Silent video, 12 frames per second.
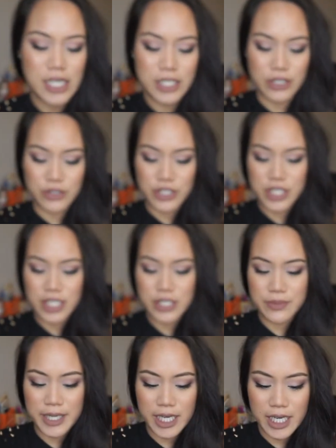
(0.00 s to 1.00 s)
Don't
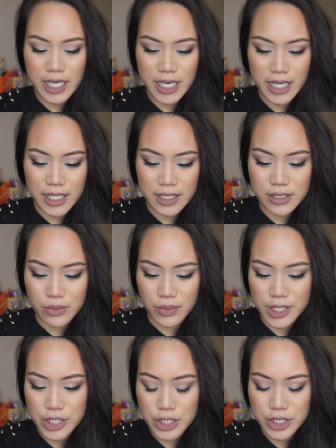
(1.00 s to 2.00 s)
judge me. It's
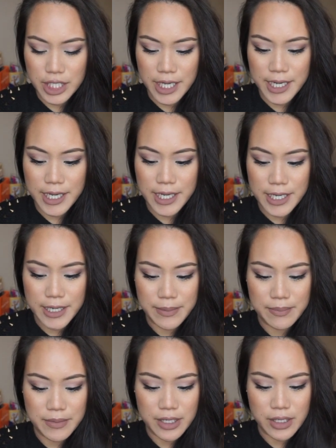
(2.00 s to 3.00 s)
winter
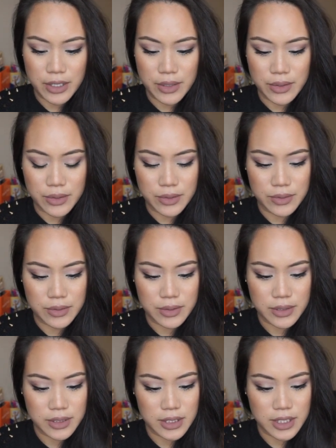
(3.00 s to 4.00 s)
time, you know.